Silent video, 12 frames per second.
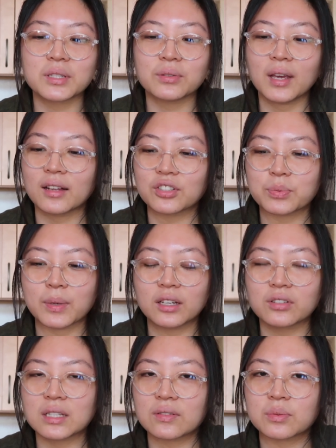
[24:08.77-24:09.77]
So yeah, just bake
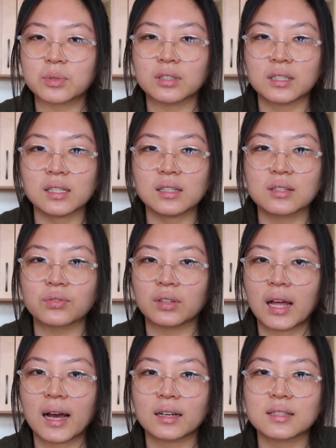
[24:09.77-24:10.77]
yourself some cookies,
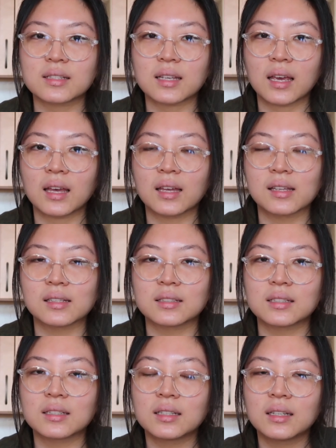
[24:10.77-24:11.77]
relax, and